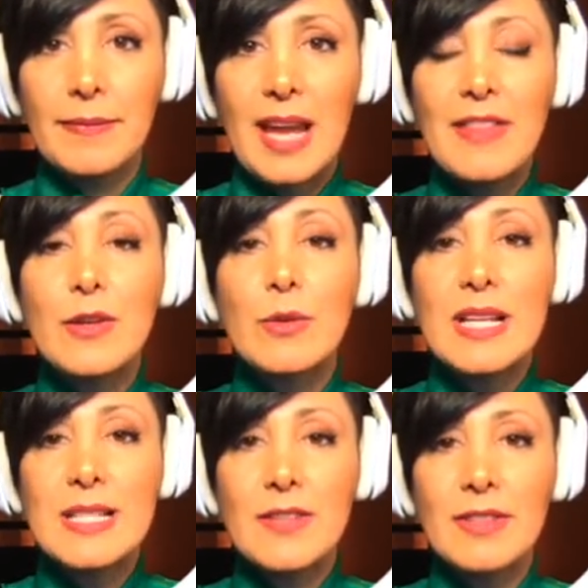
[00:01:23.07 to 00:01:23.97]
and the
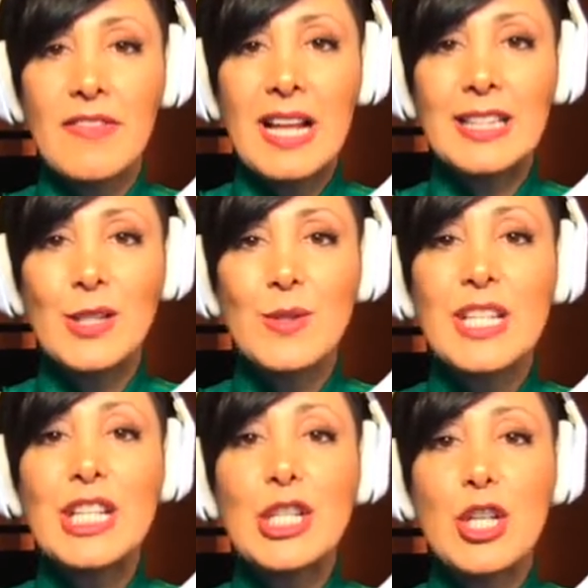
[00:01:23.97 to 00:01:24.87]
rest of the values
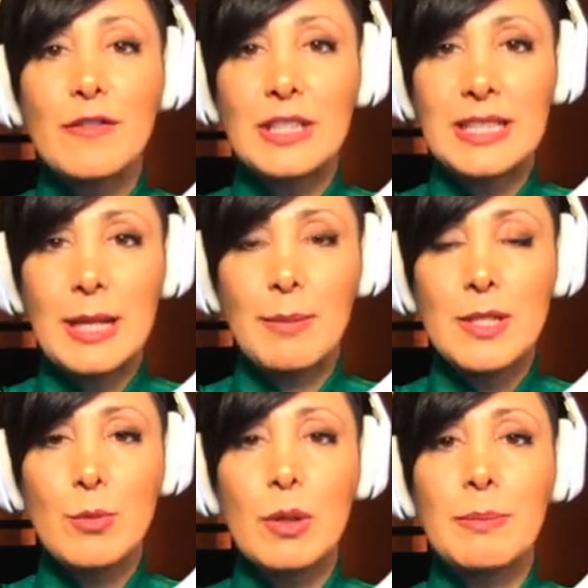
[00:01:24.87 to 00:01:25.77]
in each of the
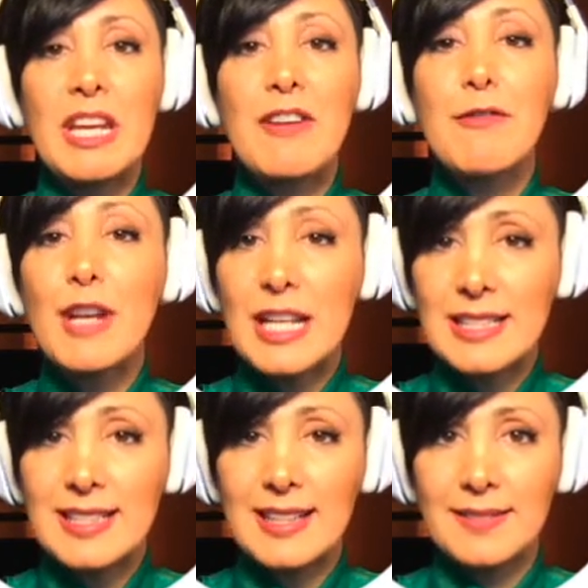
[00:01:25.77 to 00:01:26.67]
tables will be
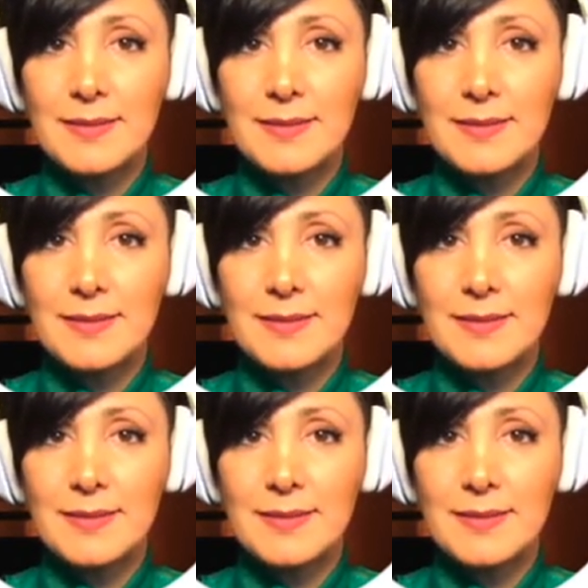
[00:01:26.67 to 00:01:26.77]
infinity.